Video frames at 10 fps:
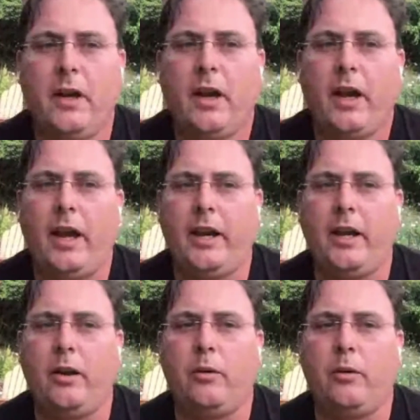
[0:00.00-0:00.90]
And
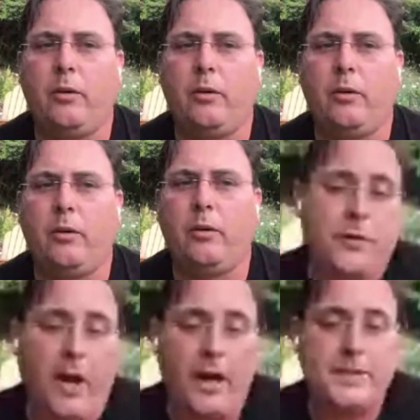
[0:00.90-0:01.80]
in web performance for
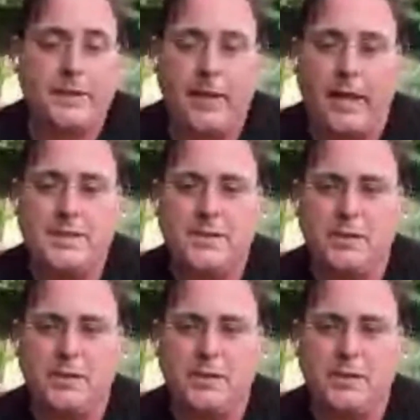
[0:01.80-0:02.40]
us, it tends to